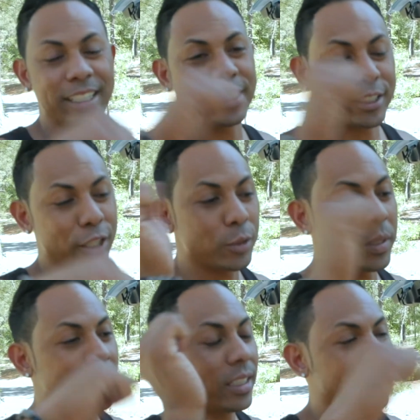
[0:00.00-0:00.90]
excuse
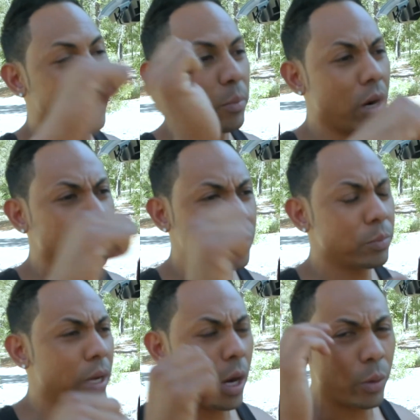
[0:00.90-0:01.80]
me, can I borrow some
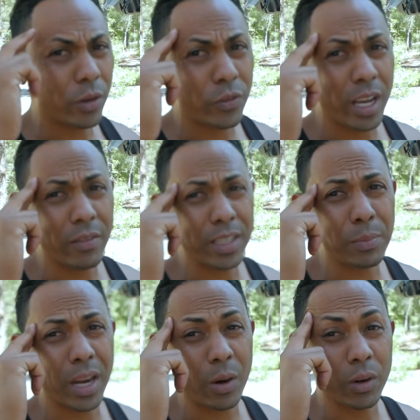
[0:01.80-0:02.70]
power if you have any
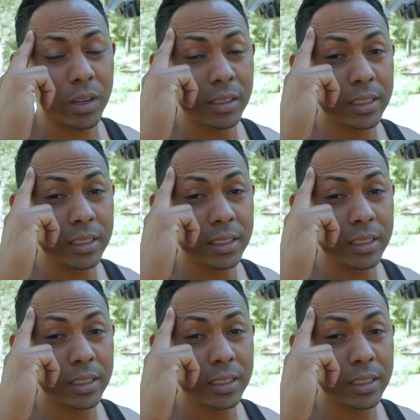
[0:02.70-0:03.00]
power?